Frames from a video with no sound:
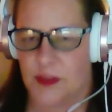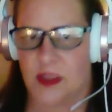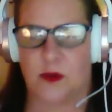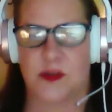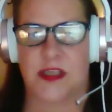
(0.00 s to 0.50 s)

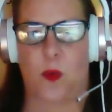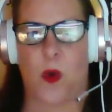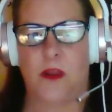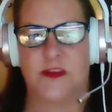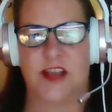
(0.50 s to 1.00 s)
There was like one
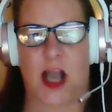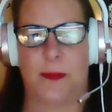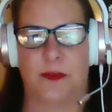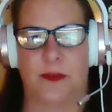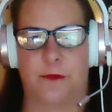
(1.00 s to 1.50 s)
on top of
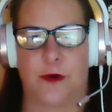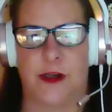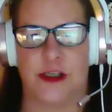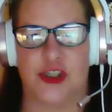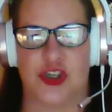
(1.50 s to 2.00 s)
the
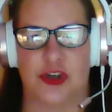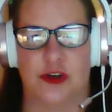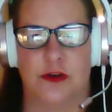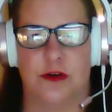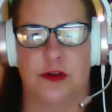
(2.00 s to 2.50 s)
fridge
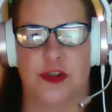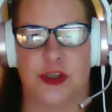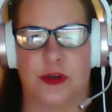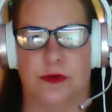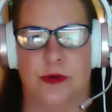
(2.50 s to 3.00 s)

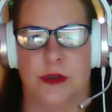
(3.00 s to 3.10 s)
too.